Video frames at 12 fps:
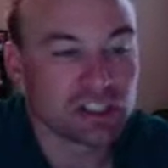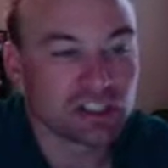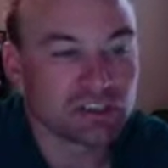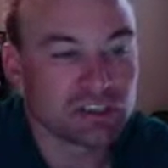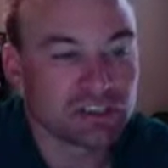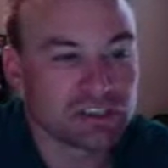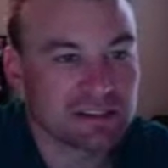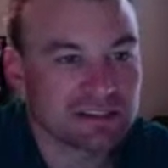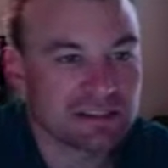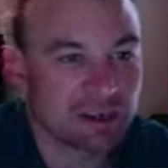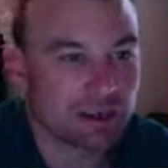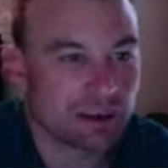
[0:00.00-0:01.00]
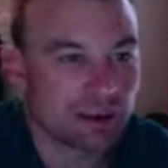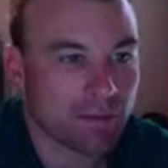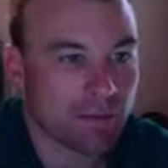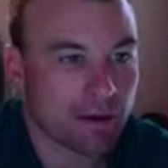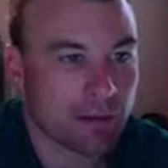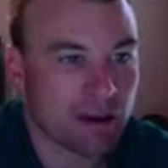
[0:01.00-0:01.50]
You can see looks like a,
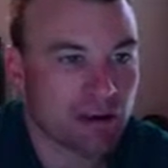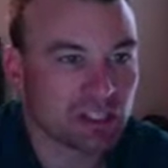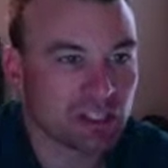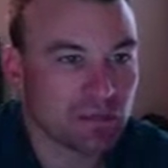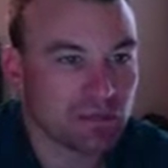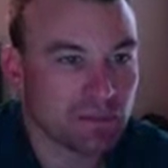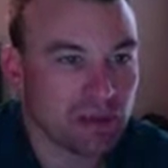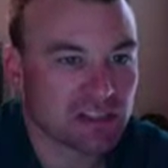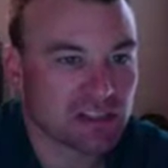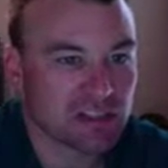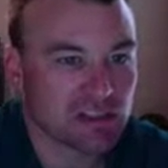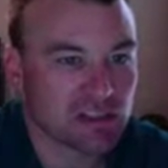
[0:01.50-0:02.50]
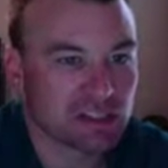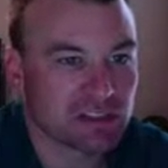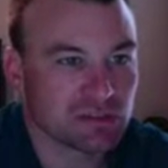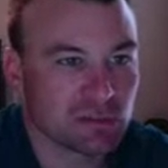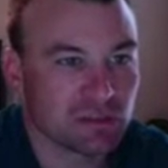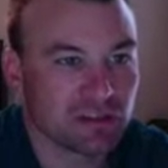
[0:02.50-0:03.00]
um, the balcony off the master suite
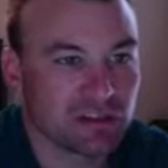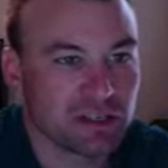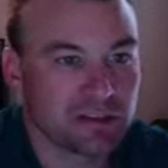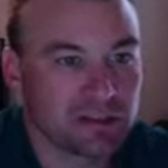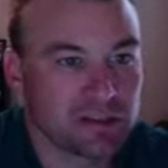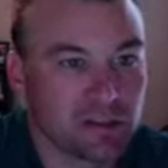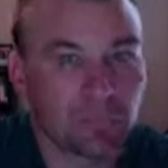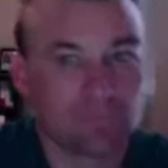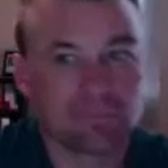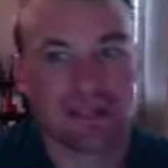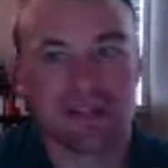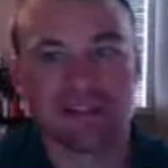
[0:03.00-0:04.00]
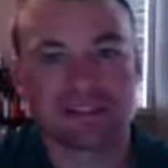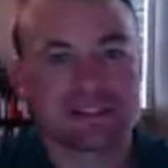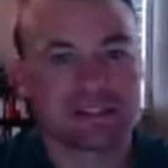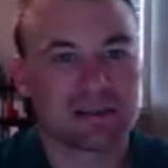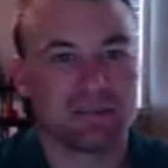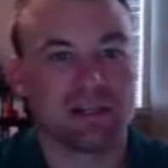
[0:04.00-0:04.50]
as well there. So this
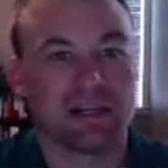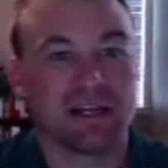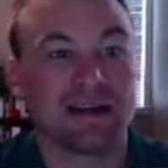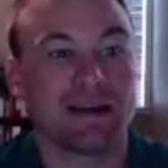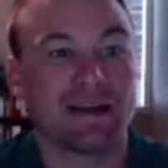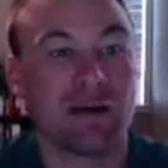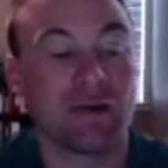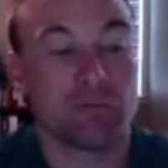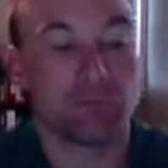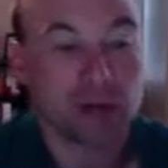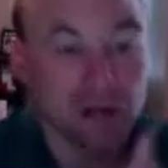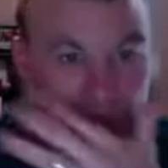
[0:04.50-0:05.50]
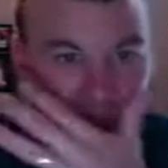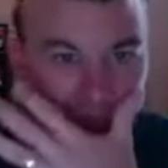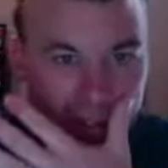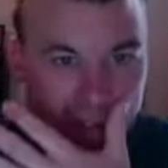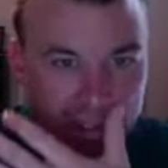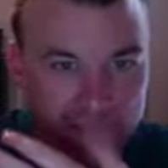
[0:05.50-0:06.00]
is going to be a, rare
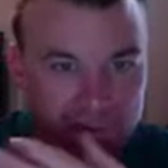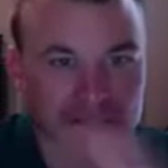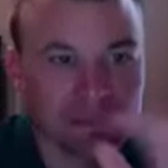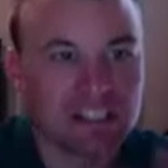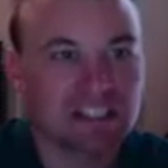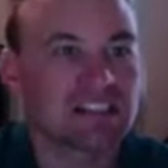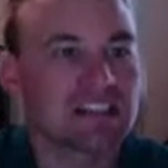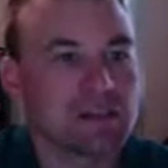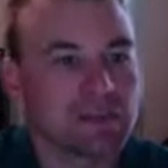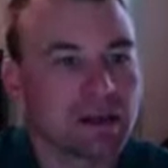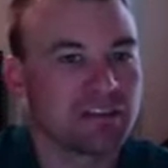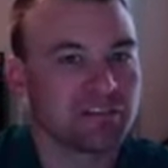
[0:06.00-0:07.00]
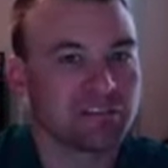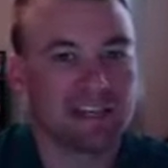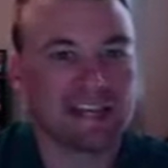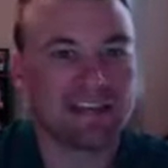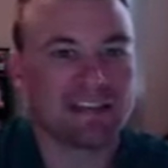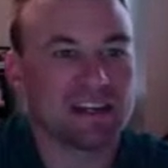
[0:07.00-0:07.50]
find just because of the amount of
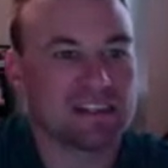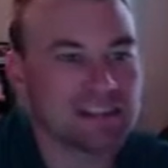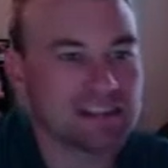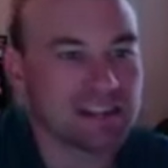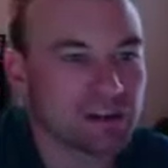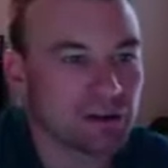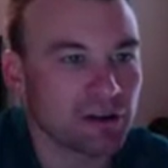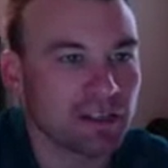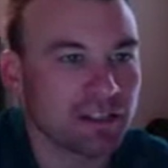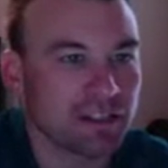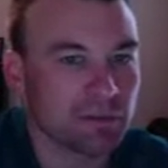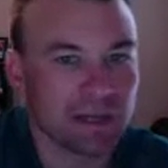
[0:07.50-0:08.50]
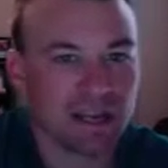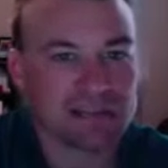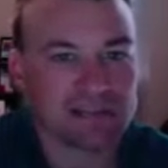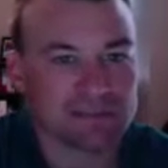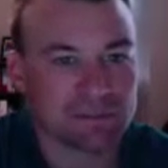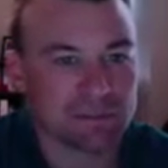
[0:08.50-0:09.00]
land that it's sitting on in Lake
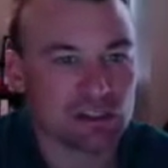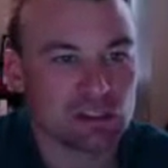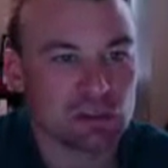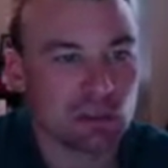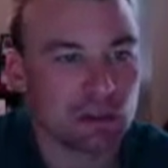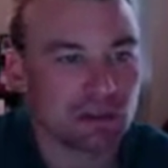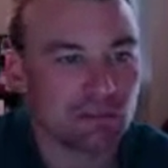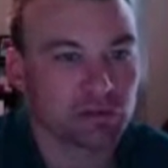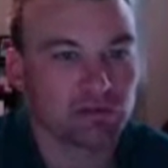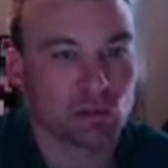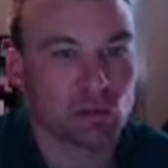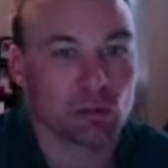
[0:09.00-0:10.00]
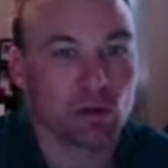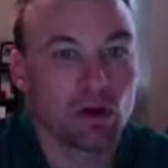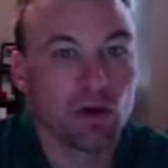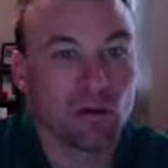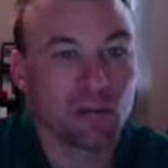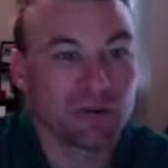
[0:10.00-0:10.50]
Manassas. I mean, 2.341
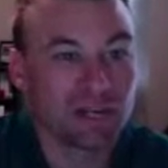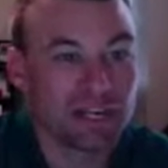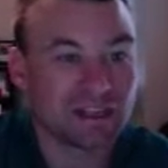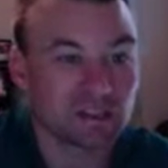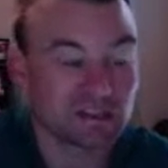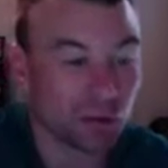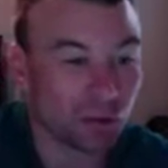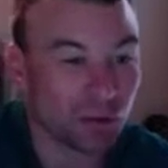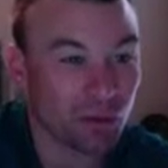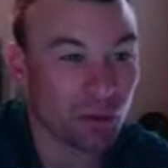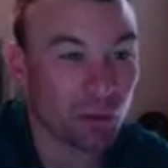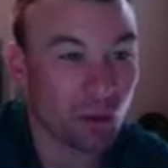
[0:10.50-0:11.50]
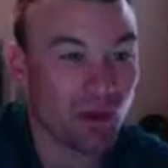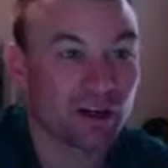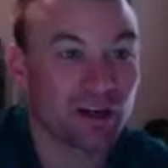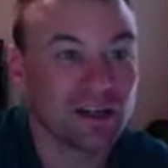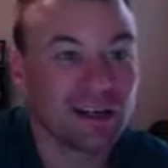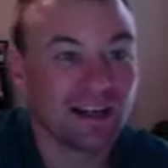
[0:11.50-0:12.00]
acres on the
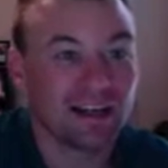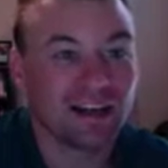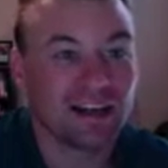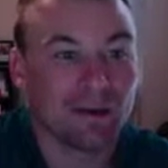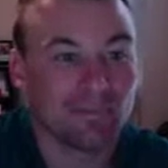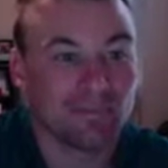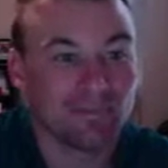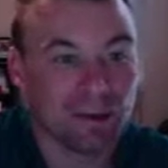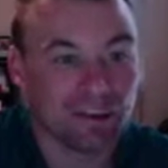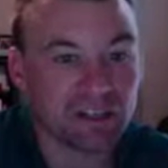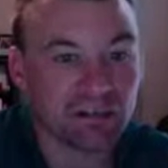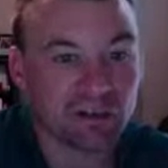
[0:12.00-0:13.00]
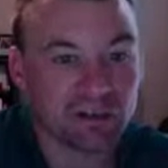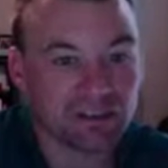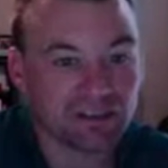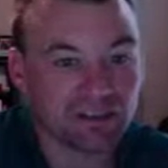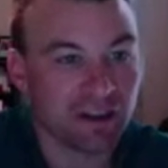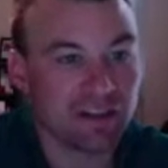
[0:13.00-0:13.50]
water. Um, very hard to
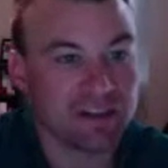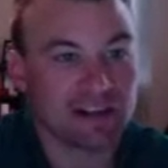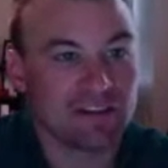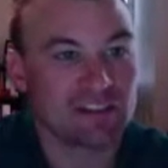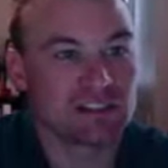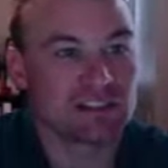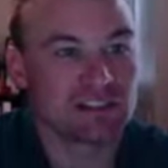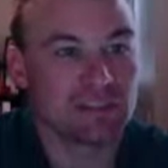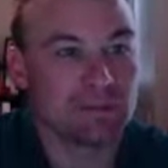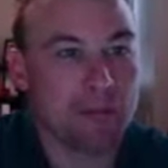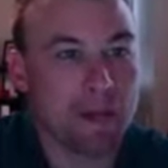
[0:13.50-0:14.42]
find, obviously.